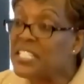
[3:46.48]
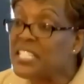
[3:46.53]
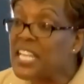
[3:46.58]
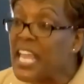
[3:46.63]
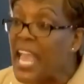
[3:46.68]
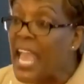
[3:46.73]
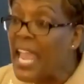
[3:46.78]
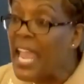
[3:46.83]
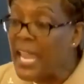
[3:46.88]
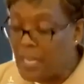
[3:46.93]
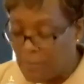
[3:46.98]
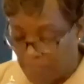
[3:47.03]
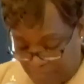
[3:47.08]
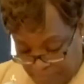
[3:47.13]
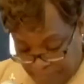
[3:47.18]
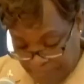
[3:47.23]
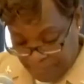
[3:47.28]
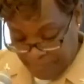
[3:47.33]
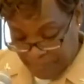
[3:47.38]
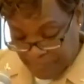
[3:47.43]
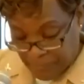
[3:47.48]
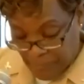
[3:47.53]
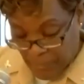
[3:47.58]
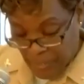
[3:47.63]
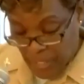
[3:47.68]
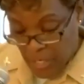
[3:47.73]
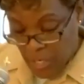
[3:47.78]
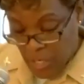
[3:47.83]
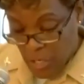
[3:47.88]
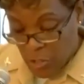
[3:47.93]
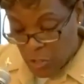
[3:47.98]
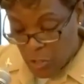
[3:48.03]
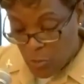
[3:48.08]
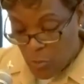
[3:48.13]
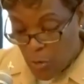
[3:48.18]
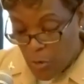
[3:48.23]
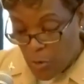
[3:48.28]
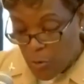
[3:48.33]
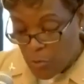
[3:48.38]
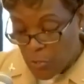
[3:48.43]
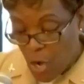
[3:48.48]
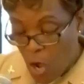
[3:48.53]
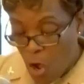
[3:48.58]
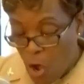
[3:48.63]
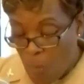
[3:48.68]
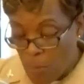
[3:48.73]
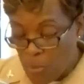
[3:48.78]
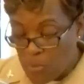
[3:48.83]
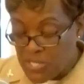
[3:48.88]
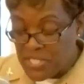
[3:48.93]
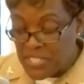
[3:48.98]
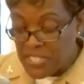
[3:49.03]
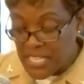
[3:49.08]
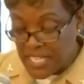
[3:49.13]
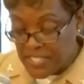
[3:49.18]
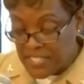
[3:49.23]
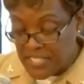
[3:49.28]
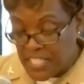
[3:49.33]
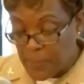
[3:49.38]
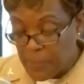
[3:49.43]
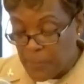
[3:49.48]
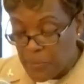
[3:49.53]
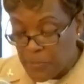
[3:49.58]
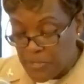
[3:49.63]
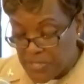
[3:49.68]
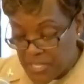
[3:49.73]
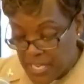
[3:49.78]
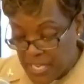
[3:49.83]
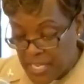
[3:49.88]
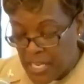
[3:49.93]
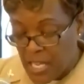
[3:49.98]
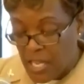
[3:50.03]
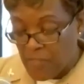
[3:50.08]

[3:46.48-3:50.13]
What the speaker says: Today, you earn almost 60%